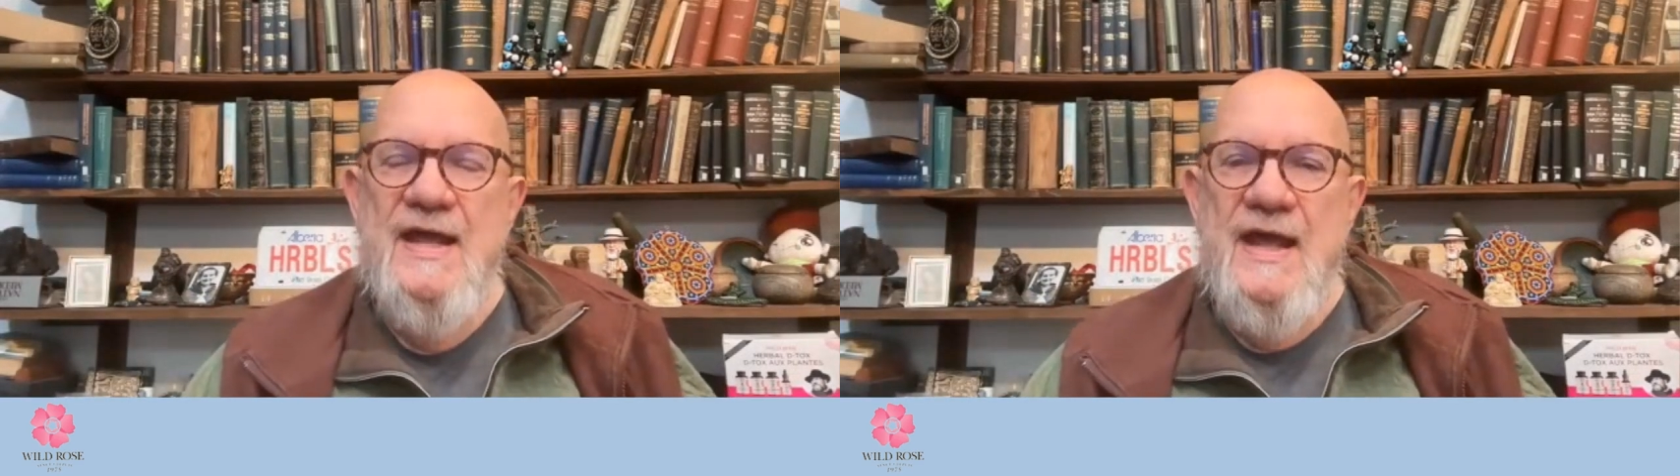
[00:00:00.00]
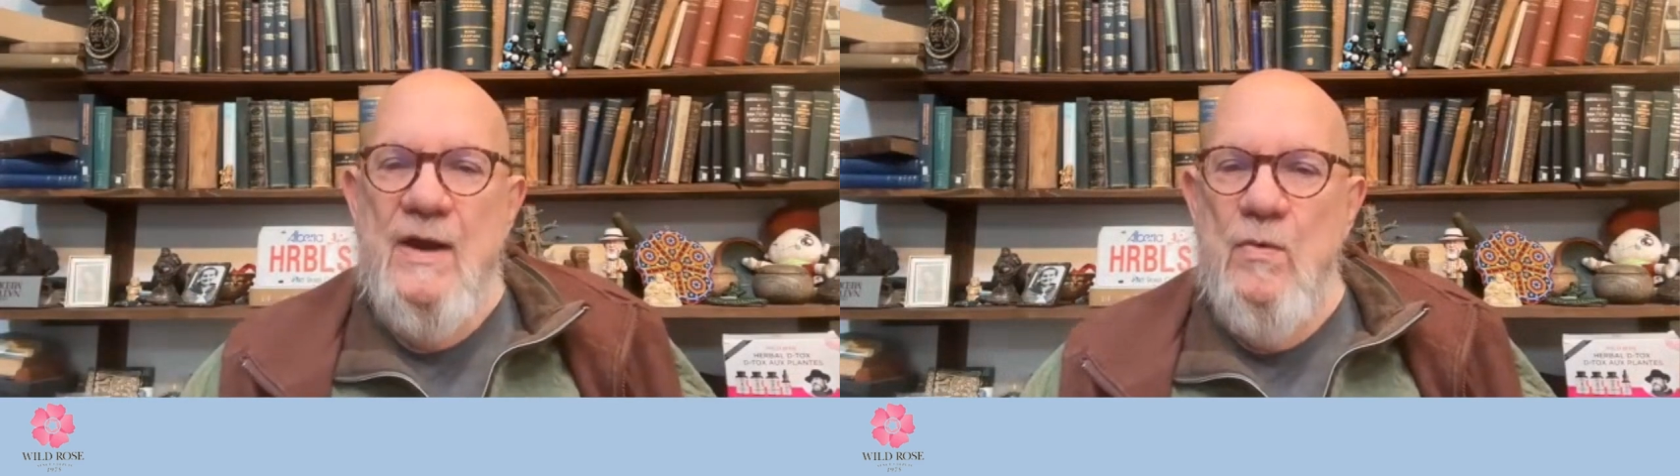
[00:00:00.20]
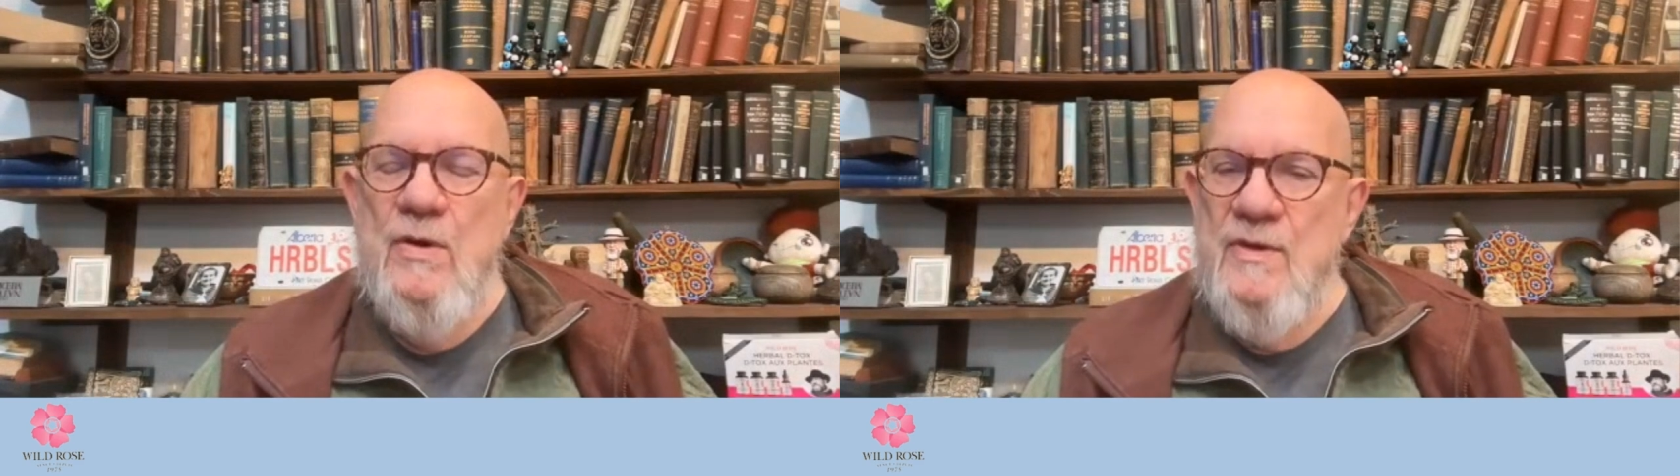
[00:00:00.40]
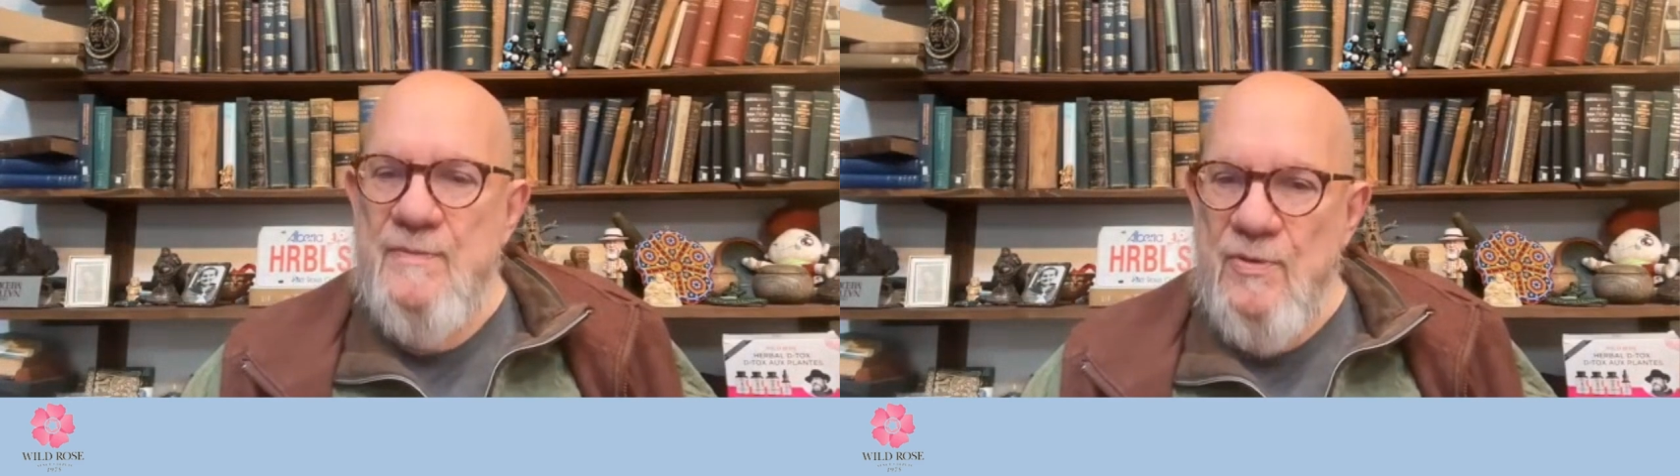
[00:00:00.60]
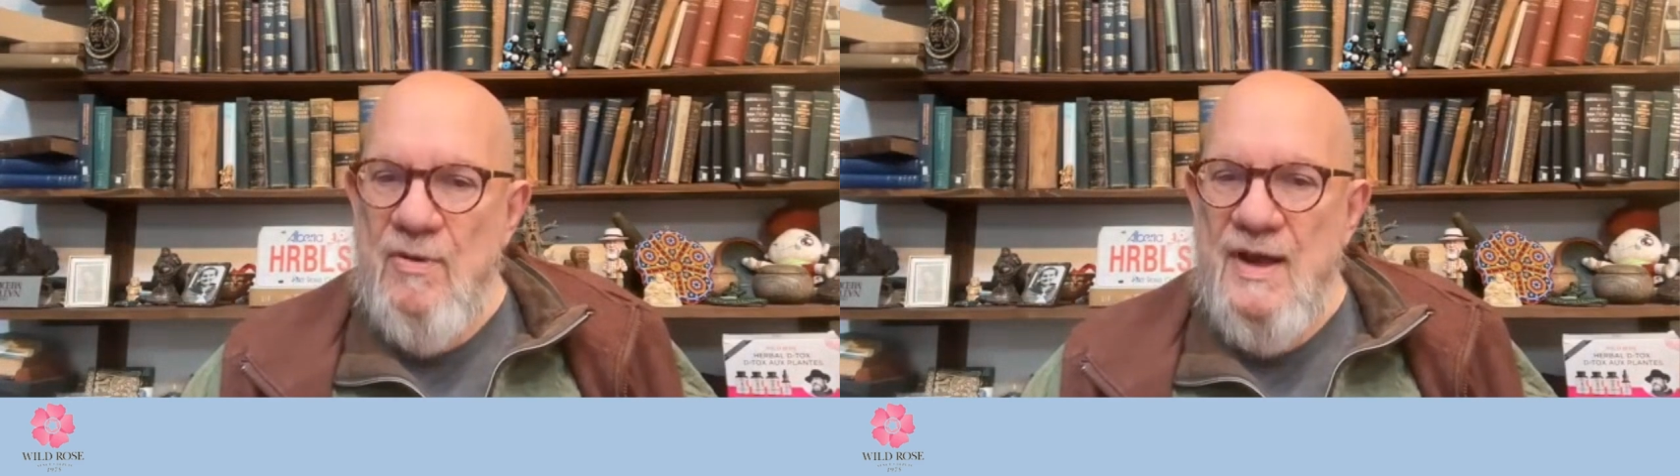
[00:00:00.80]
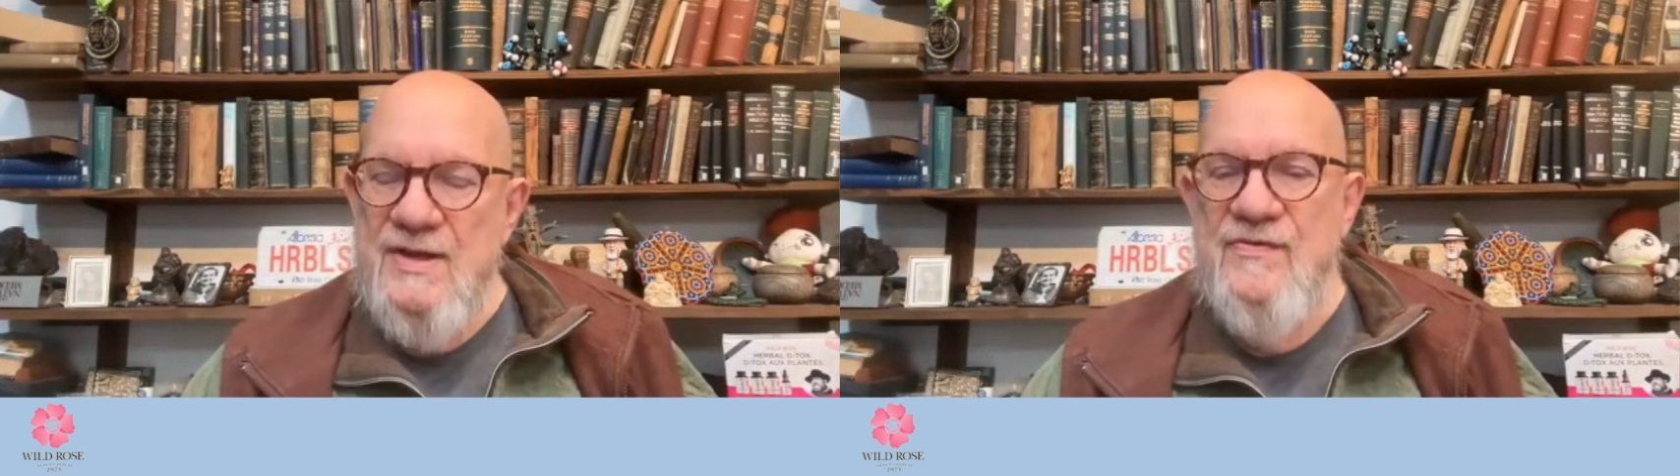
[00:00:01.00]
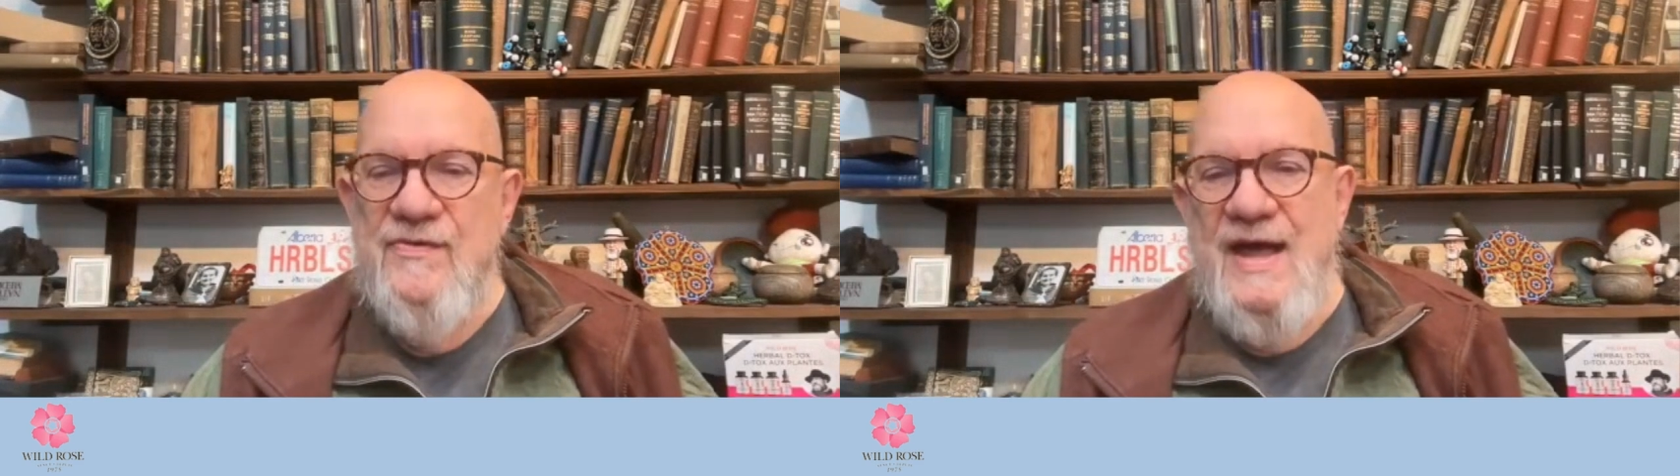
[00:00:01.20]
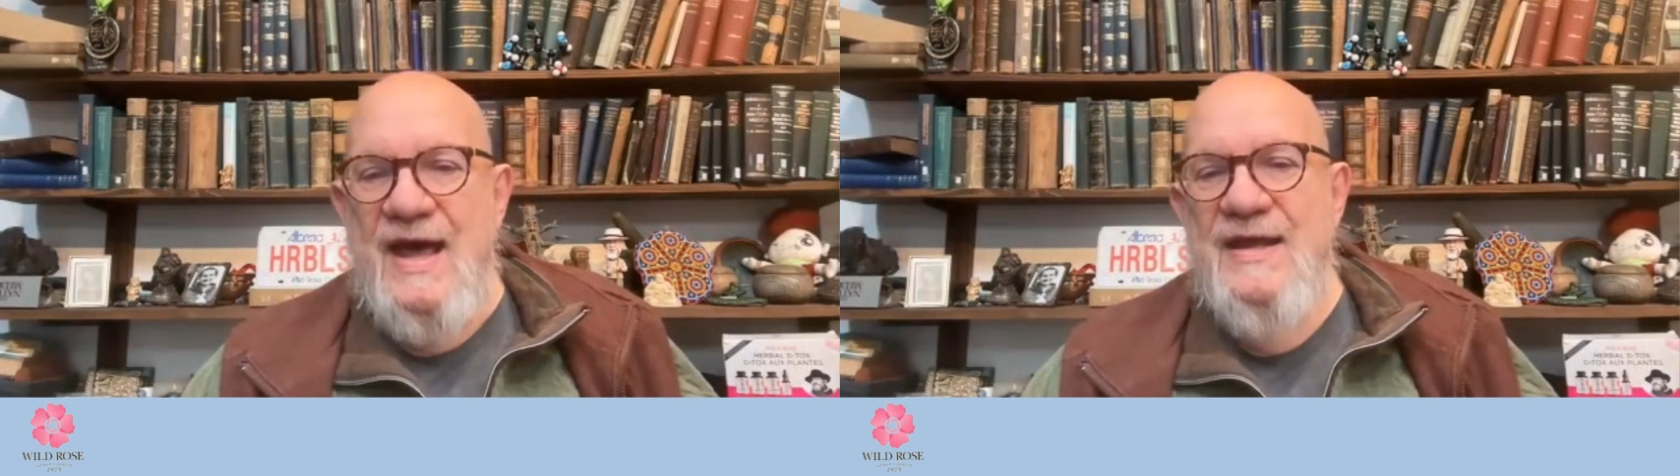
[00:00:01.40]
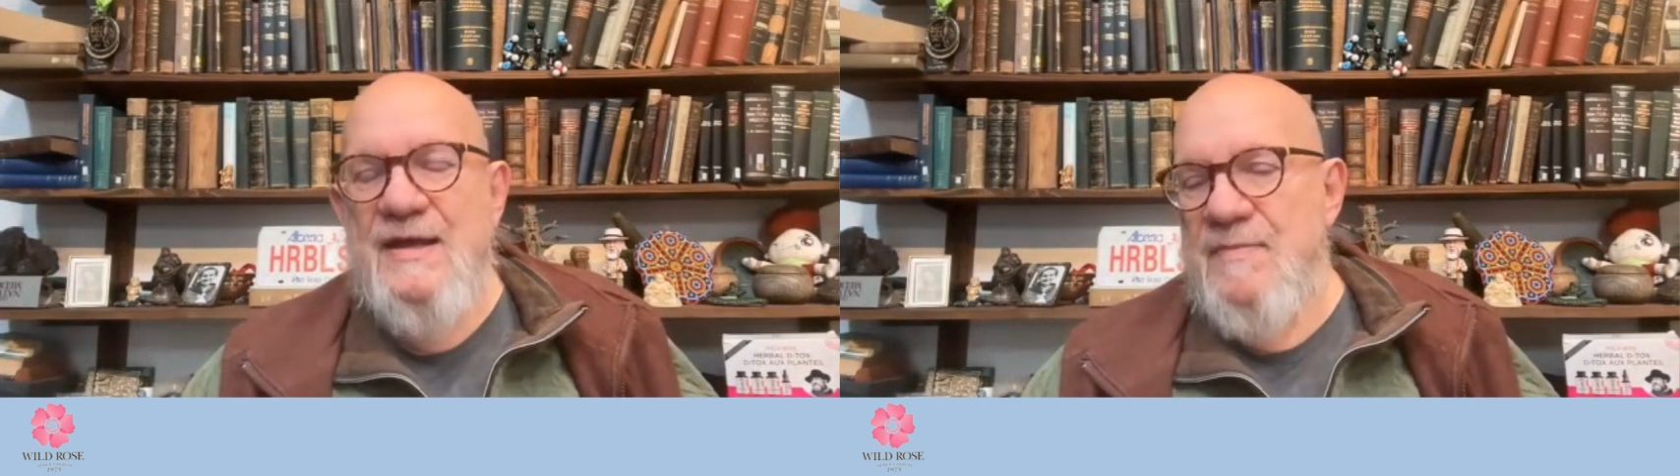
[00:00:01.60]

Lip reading: and working with products for that